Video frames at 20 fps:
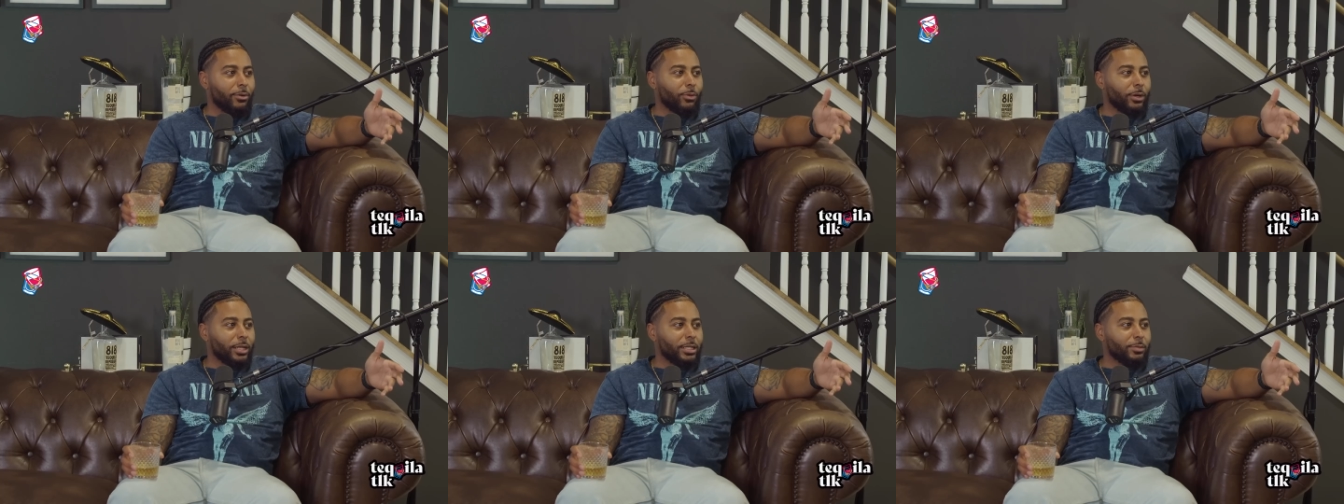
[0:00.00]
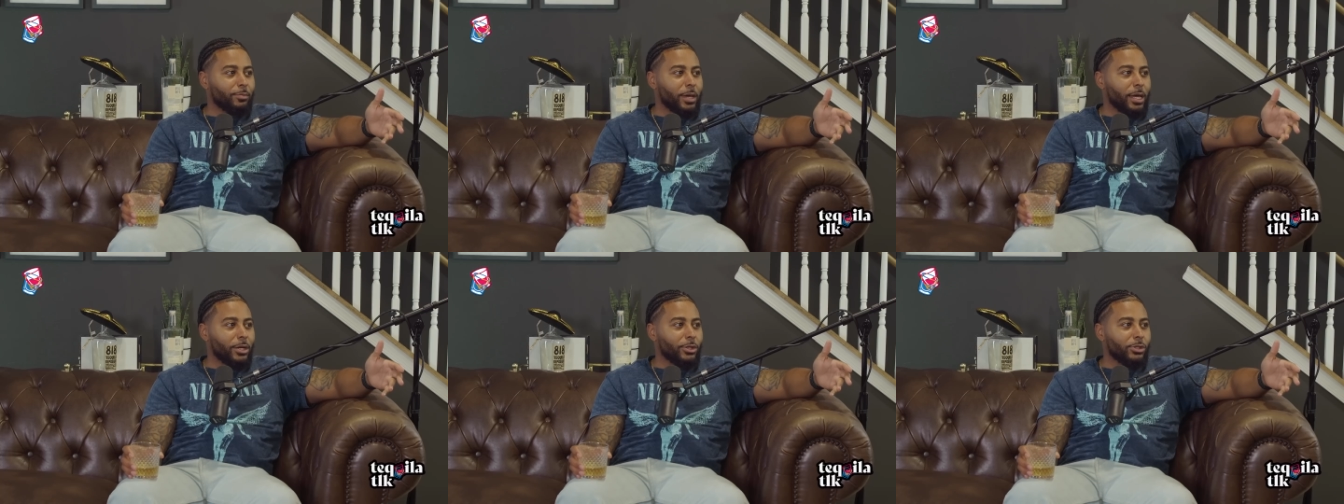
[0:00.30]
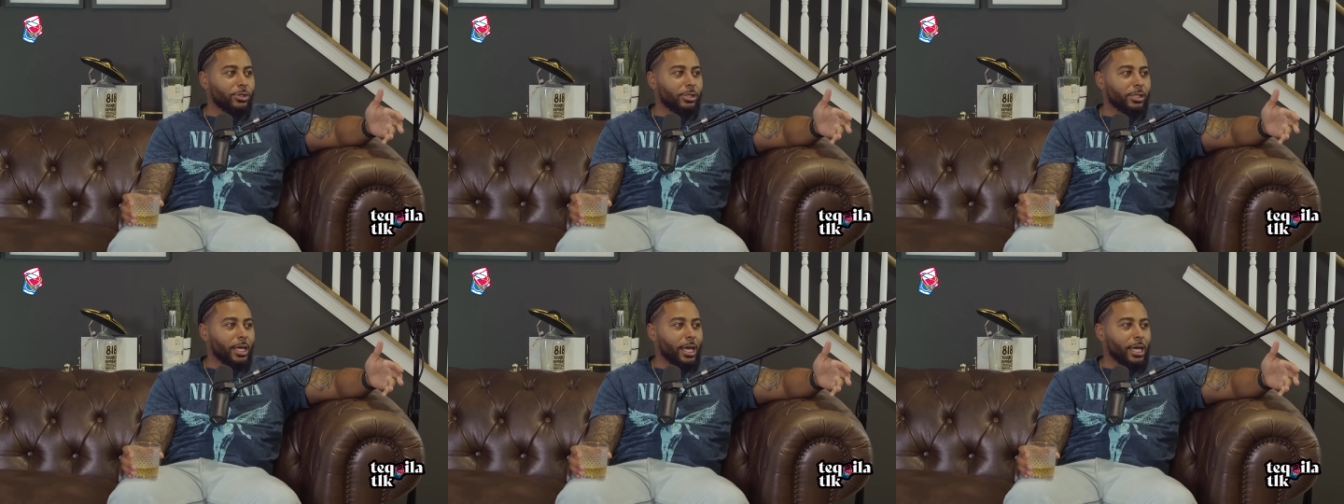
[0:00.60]
One of his
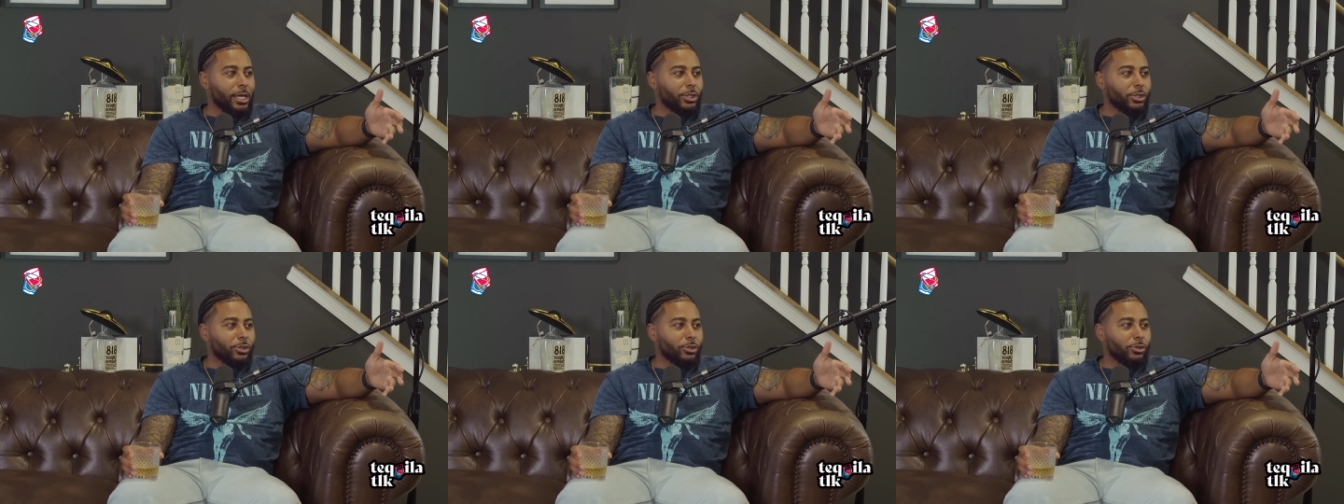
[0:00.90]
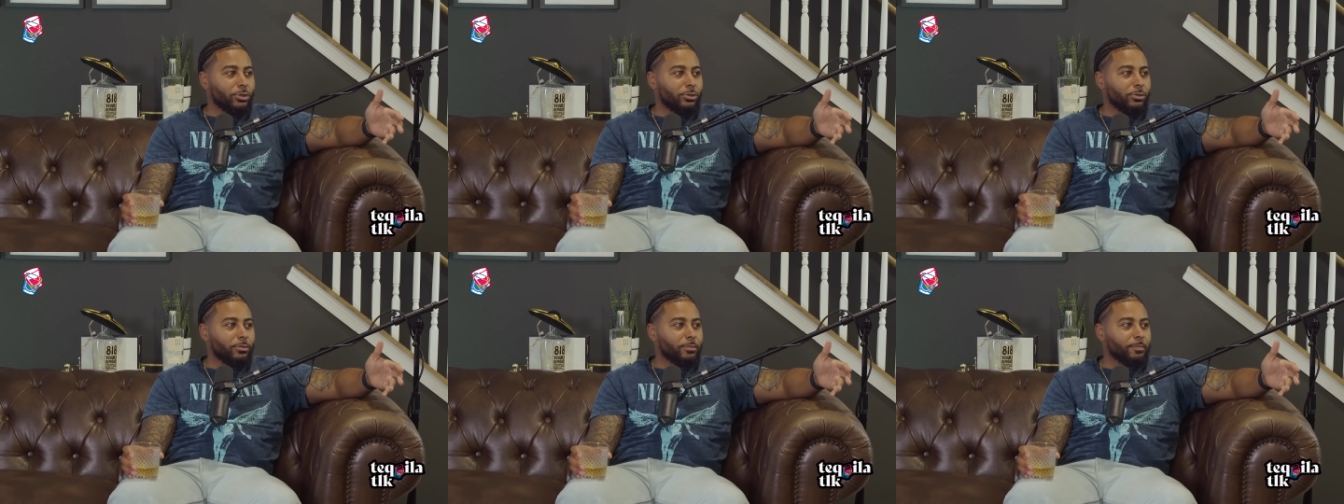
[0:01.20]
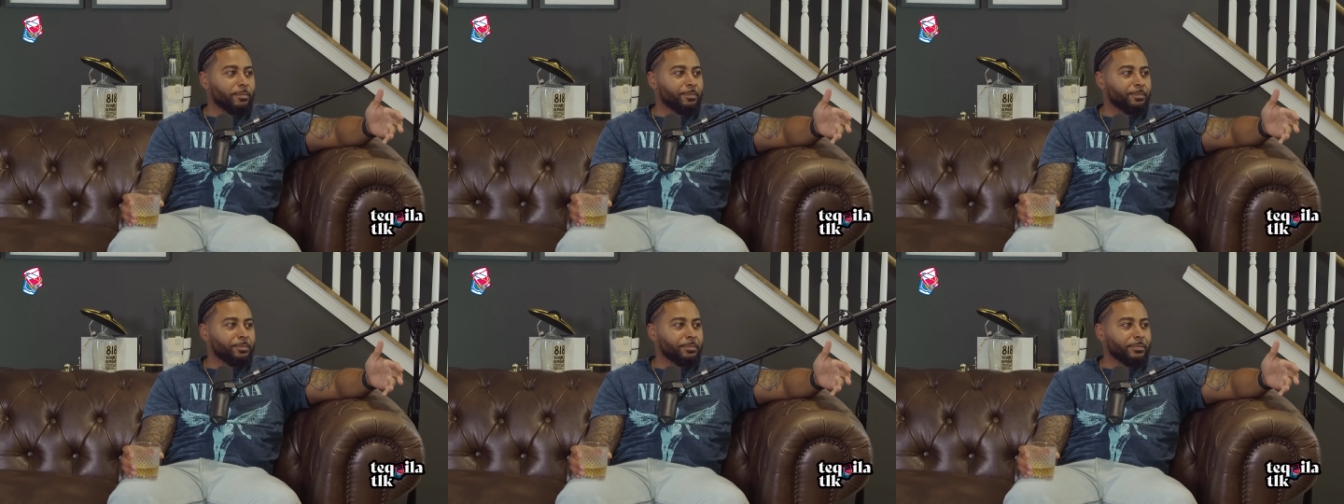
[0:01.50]
managers, the Asian
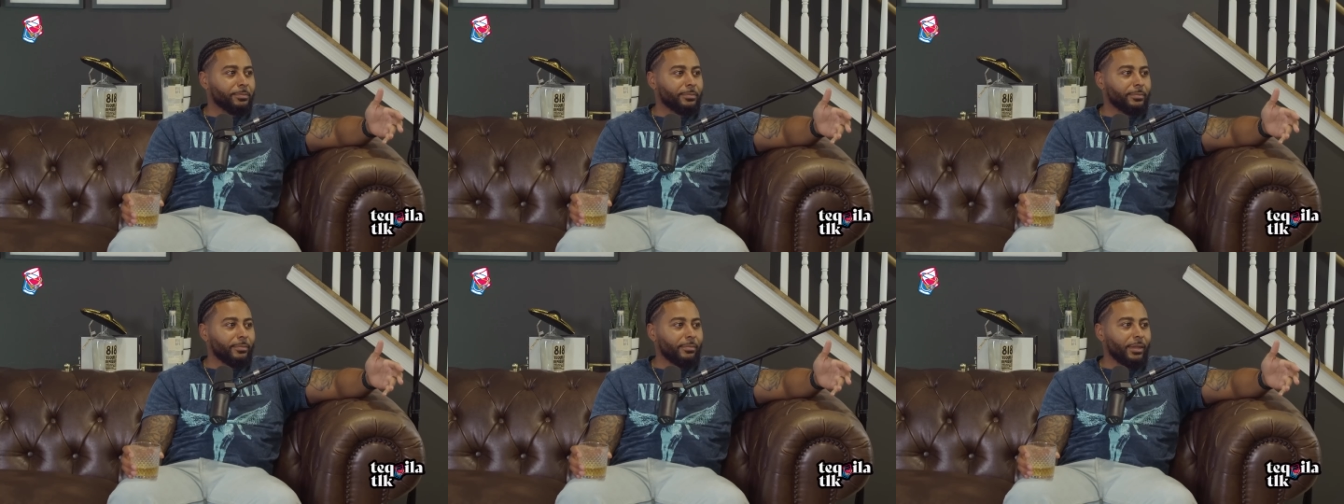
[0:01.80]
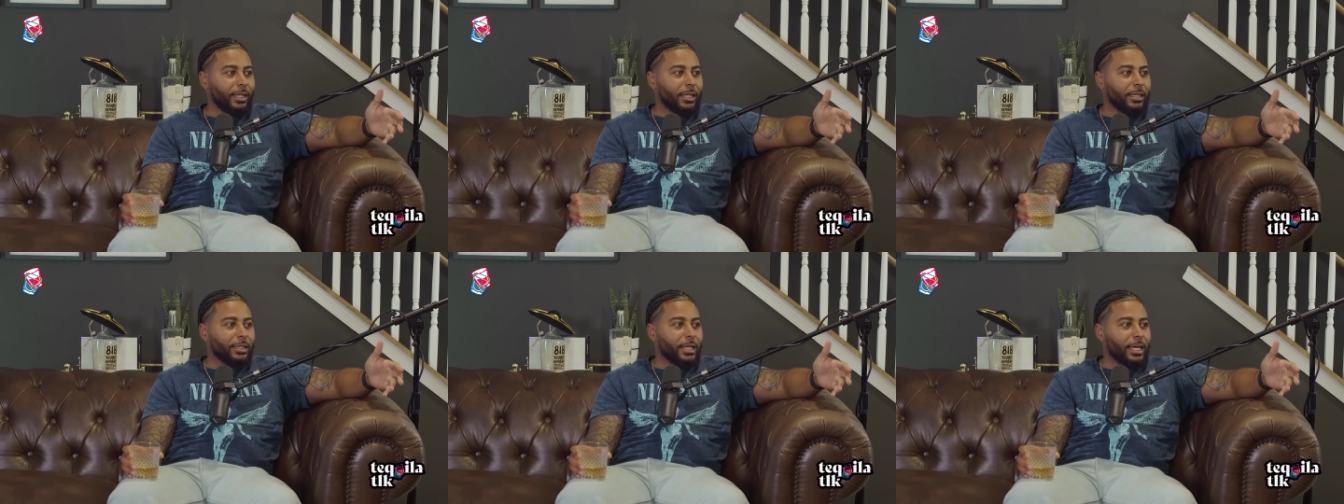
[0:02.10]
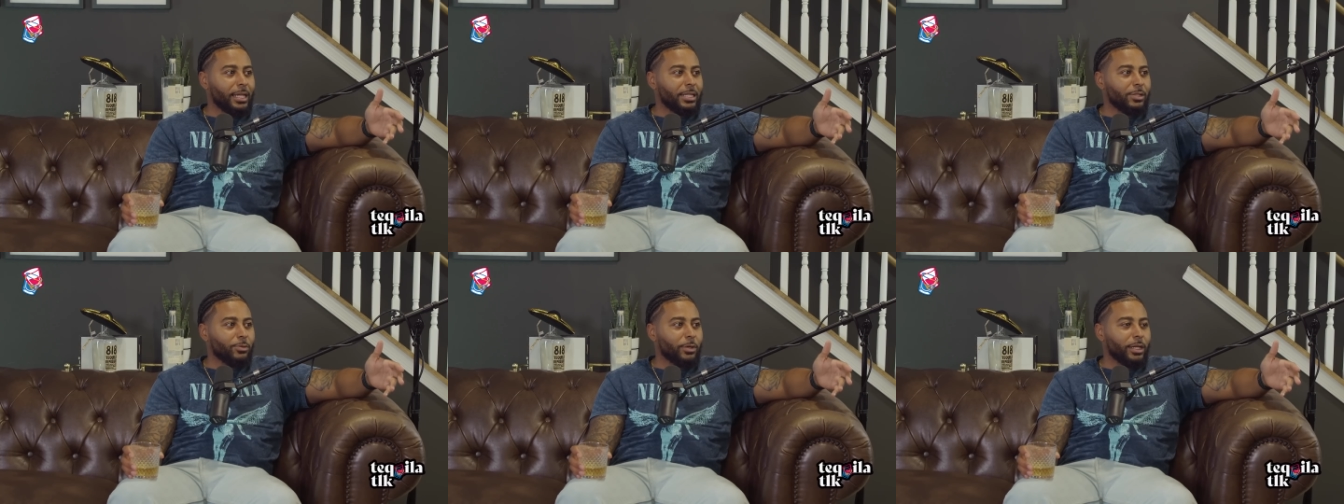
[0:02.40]
dude
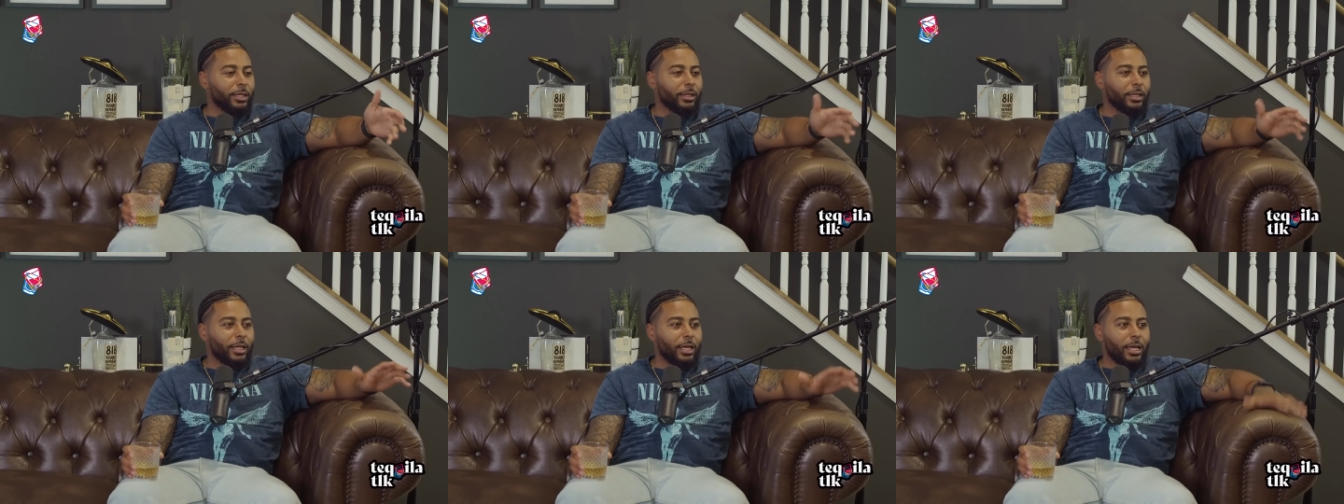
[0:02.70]
that he's with,